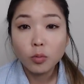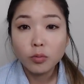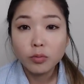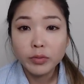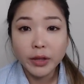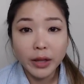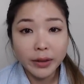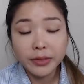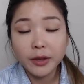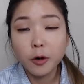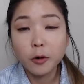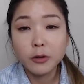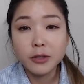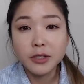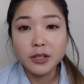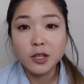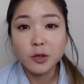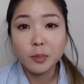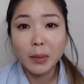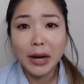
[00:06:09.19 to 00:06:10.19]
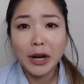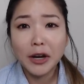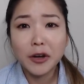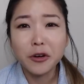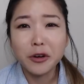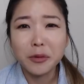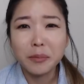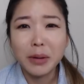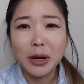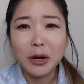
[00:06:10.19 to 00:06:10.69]
that there was a spider
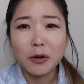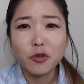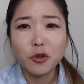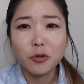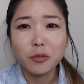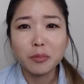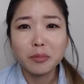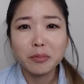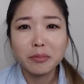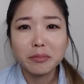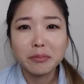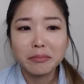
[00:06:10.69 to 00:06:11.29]
in my room.